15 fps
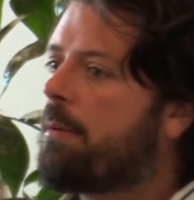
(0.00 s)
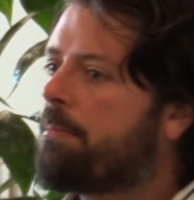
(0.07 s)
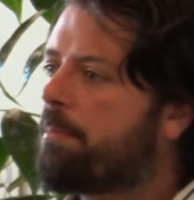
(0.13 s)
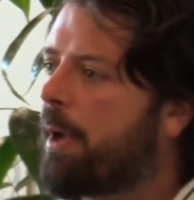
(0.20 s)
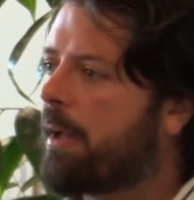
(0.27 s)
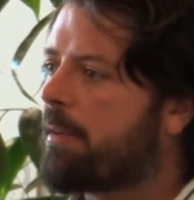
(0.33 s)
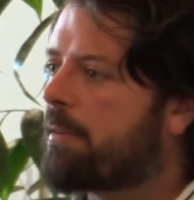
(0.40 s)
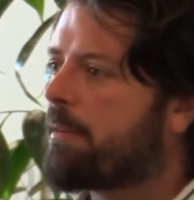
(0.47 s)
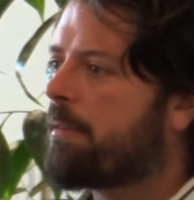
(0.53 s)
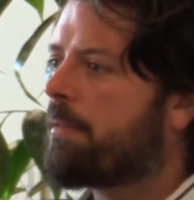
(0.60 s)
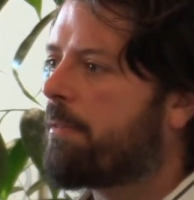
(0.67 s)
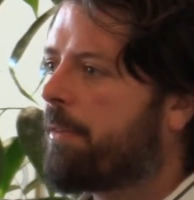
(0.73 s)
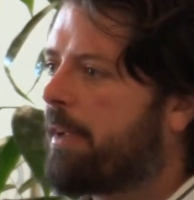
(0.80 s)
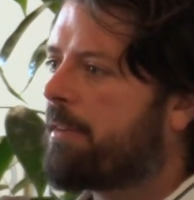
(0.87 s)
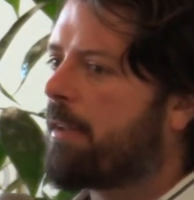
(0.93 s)
but
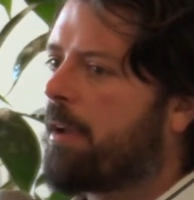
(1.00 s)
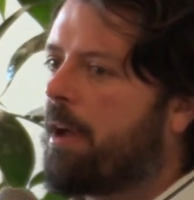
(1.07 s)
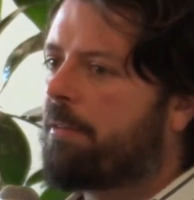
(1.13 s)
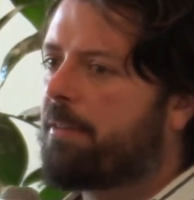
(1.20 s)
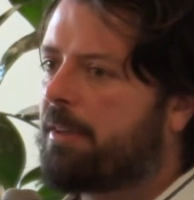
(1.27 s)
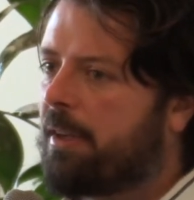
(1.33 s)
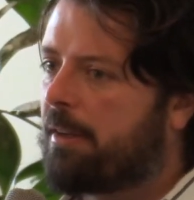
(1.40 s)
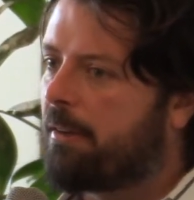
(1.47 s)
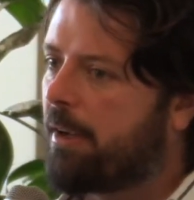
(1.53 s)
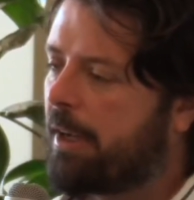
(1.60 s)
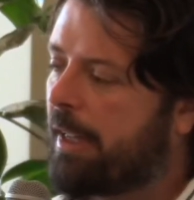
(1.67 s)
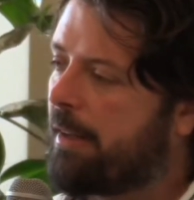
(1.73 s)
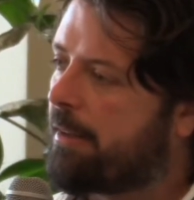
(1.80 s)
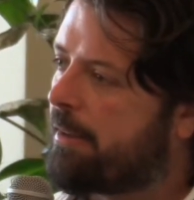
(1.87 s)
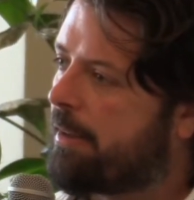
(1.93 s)
facing off
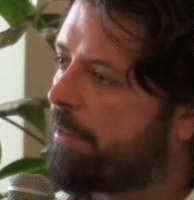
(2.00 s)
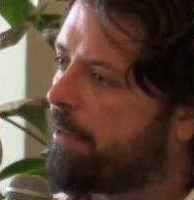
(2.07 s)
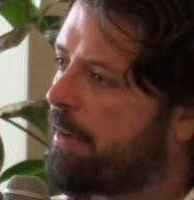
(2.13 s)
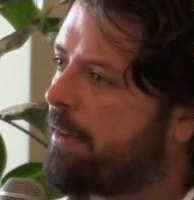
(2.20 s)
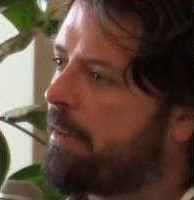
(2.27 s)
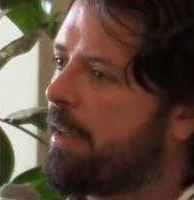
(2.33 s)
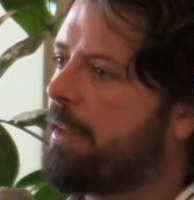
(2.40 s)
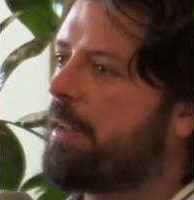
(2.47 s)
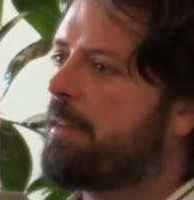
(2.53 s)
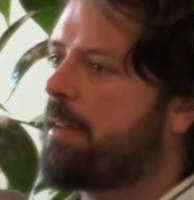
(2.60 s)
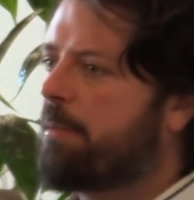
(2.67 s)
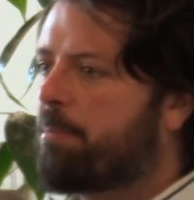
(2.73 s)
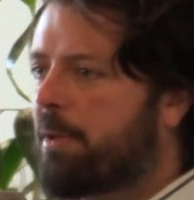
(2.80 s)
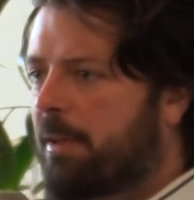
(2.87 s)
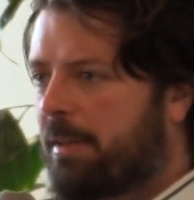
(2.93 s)
against different cities
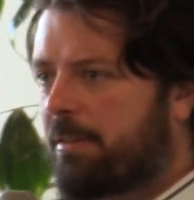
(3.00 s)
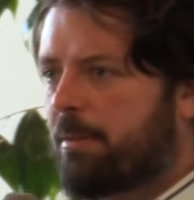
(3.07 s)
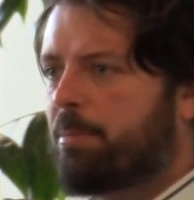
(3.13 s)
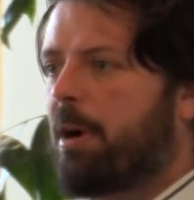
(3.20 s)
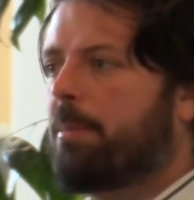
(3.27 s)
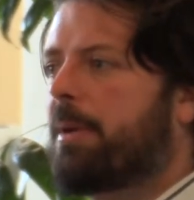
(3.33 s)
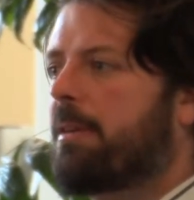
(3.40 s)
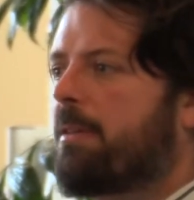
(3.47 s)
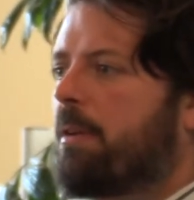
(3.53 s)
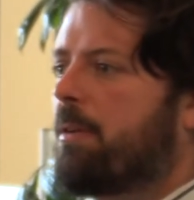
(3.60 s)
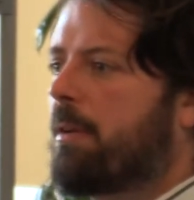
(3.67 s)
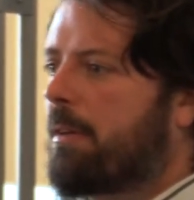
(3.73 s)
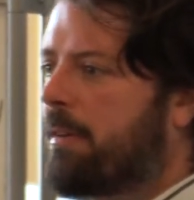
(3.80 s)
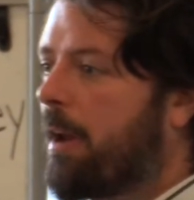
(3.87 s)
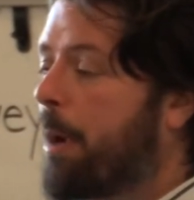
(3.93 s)
and police departments. So
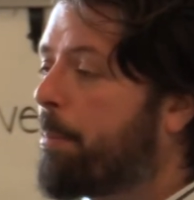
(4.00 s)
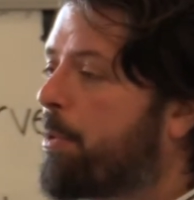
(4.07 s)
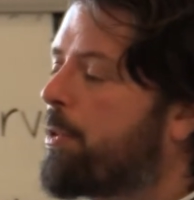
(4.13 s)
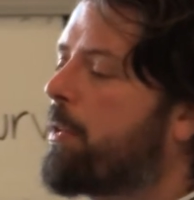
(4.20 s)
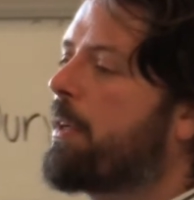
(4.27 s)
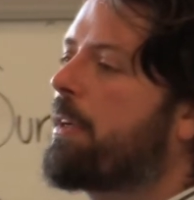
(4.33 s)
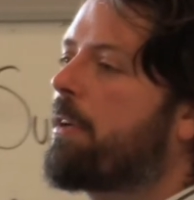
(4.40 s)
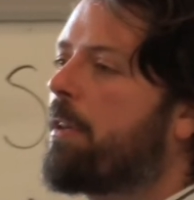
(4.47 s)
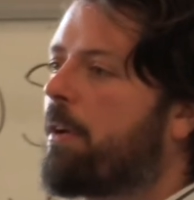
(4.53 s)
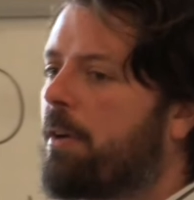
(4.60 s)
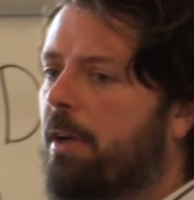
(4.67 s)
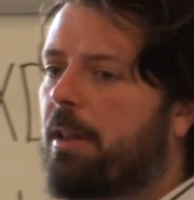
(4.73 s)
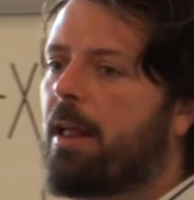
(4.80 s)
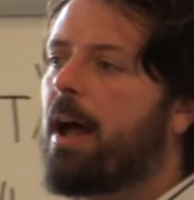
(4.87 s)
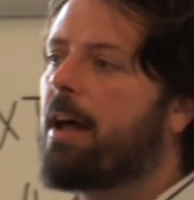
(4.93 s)
it's an opportunity to learn
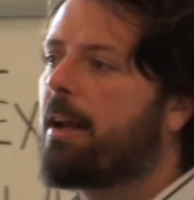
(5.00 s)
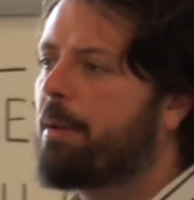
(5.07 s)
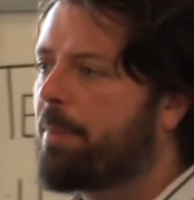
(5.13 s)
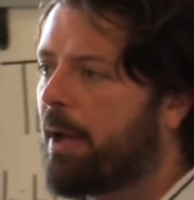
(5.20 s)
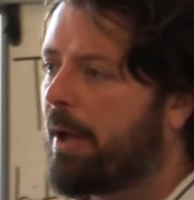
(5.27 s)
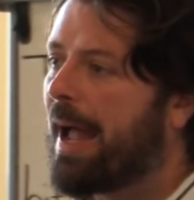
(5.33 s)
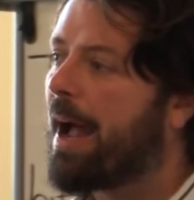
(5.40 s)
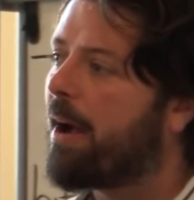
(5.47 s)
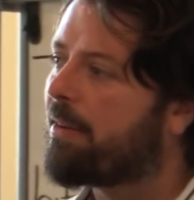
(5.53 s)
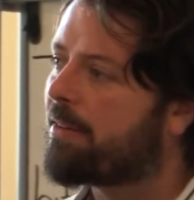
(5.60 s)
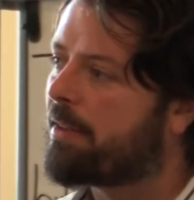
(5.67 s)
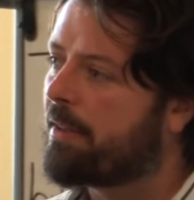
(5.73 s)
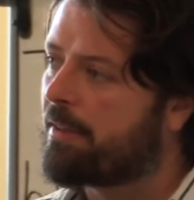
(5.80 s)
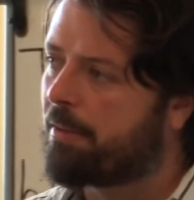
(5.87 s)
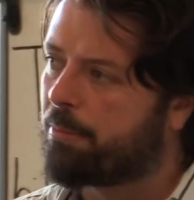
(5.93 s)
a lot about how
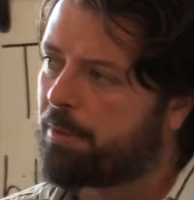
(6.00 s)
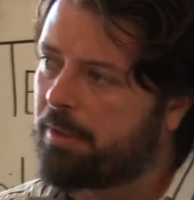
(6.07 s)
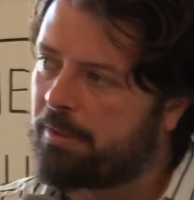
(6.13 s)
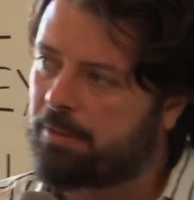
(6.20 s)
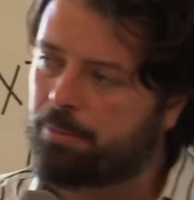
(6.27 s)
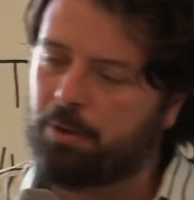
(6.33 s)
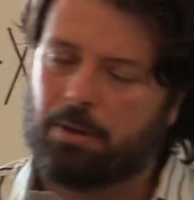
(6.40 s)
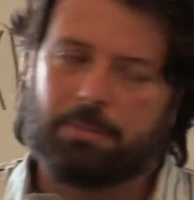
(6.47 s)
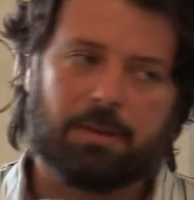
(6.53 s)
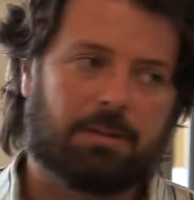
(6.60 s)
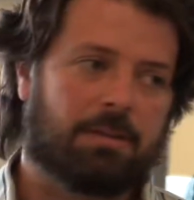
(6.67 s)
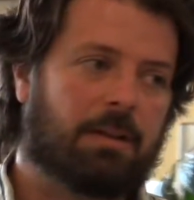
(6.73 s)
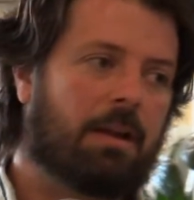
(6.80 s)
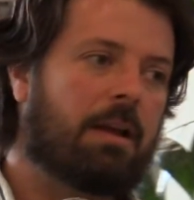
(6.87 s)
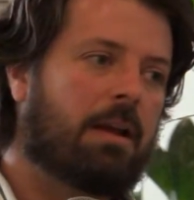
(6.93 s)
cities and police
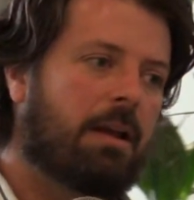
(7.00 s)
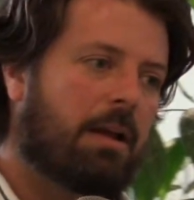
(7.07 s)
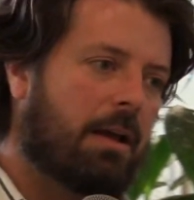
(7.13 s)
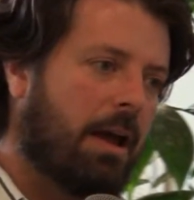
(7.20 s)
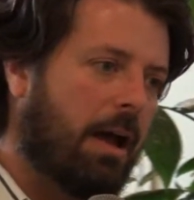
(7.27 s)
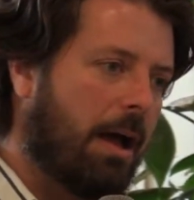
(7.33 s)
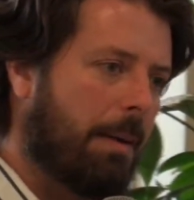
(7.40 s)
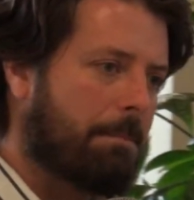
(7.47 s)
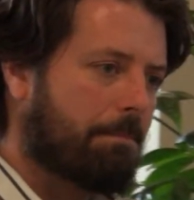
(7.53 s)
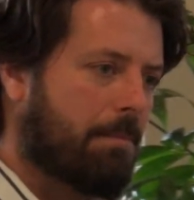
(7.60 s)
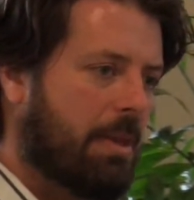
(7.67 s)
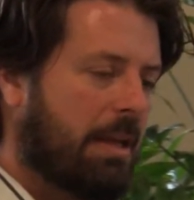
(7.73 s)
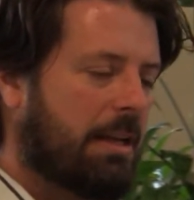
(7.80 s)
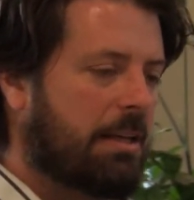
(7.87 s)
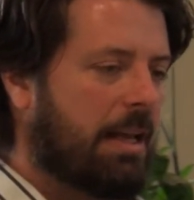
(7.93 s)
departments
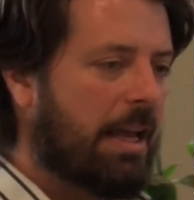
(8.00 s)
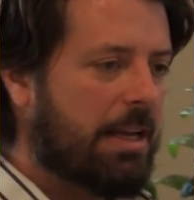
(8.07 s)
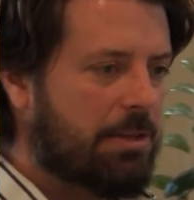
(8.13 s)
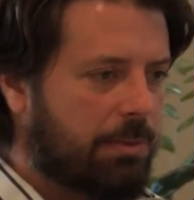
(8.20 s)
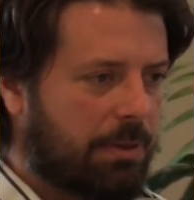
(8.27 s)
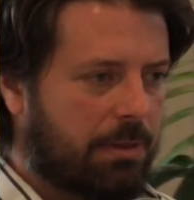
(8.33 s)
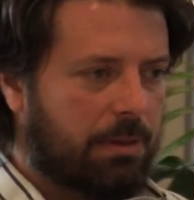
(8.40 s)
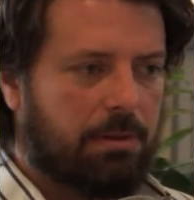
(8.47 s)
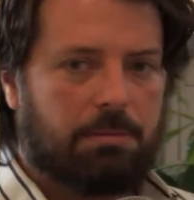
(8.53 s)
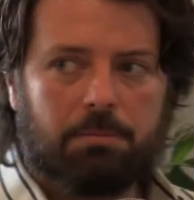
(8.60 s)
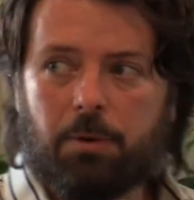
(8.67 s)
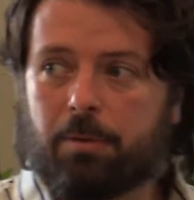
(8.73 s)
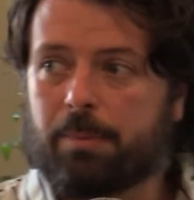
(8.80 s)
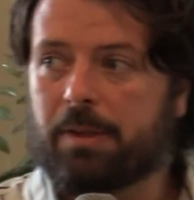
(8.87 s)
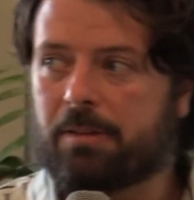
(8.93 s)
engage with
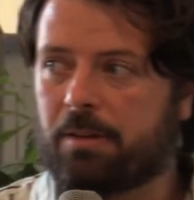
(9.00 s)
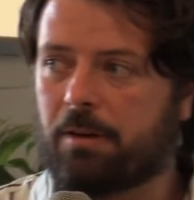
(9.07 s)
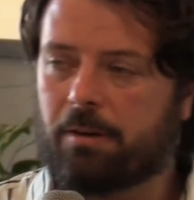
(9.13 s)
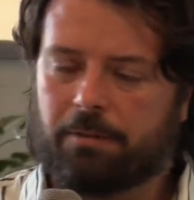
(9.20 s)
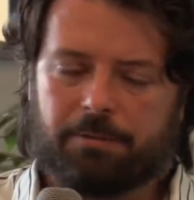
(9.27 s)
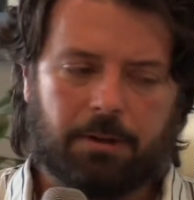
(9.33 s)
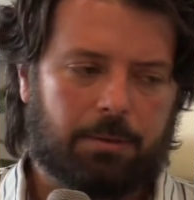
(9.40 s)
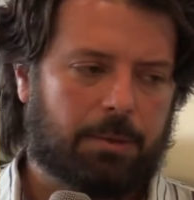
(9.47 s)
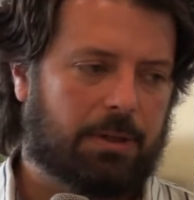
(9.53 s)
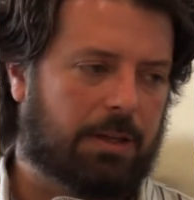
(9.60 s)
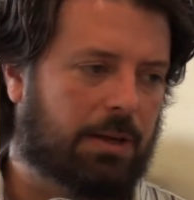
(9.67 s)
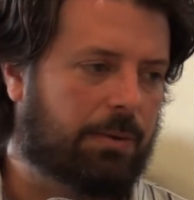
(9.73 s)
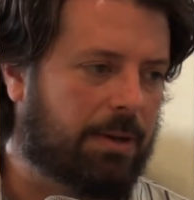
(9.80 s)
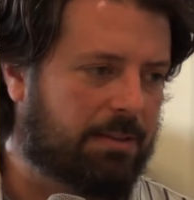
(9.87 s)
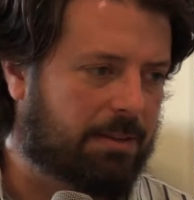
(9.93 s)
movements that are fundamentally
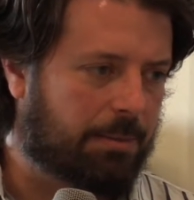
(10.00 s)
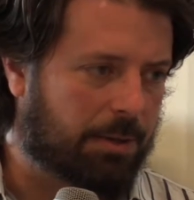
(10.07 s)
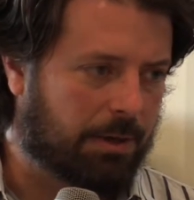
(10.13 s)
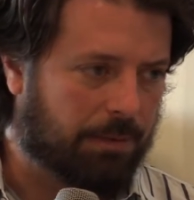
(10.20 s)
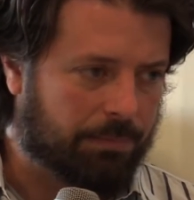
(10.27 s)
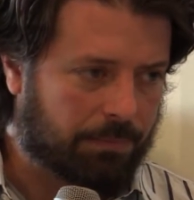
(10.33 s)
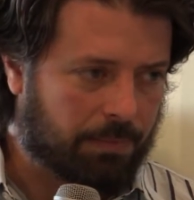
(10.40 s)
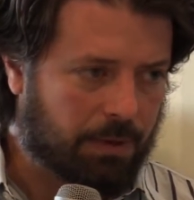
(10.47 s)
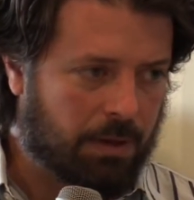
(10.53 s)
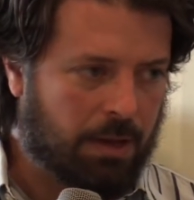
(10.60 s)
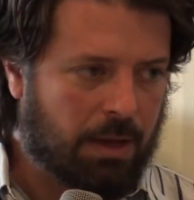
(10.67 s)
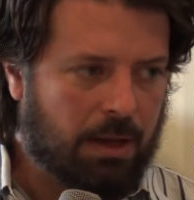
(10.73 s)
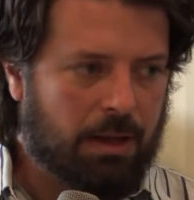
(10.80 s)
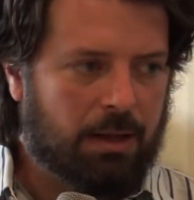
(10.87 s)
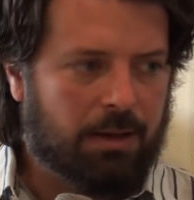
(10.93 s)
quite similar.
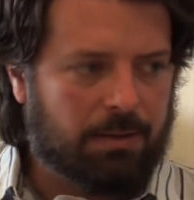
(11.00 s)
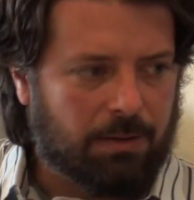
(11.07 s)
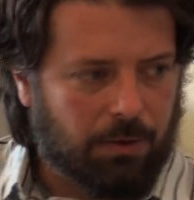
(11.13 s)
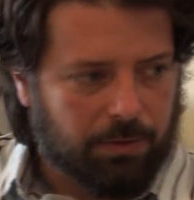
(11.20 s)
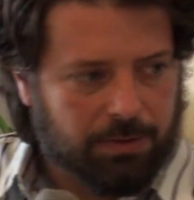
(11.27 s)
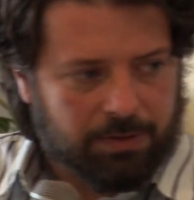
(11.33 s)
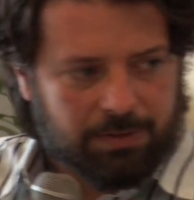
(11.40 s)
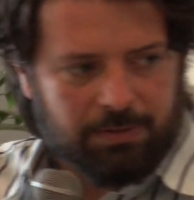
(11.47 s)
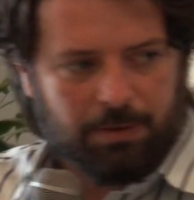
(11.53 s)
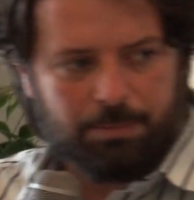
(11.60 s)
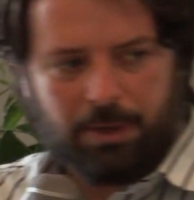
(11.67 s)
So this is a